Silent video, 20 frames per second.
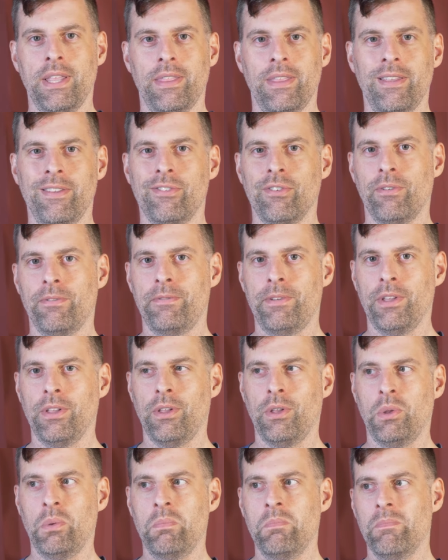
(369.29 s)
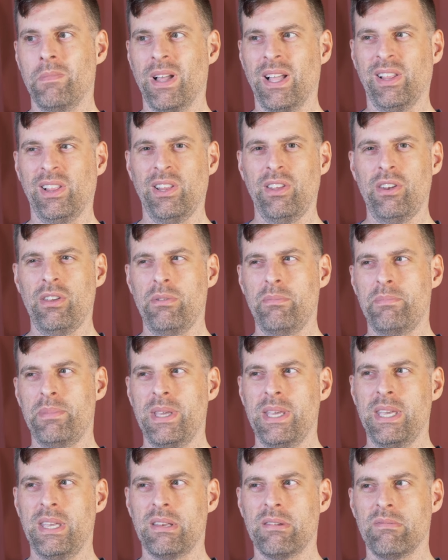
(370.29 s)
these will feel a little
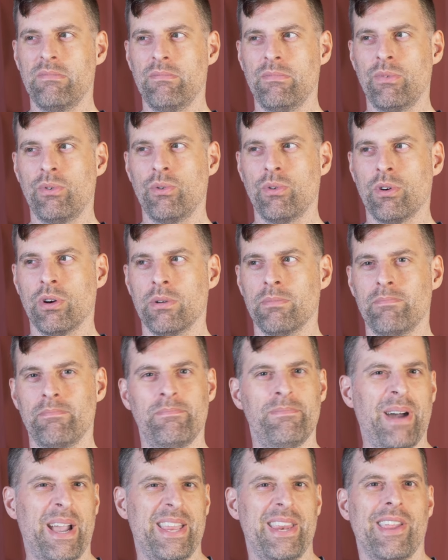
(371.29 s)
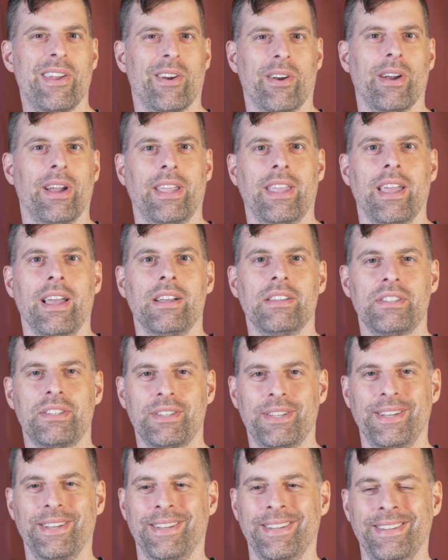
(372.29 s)
bit more bitier, I guess.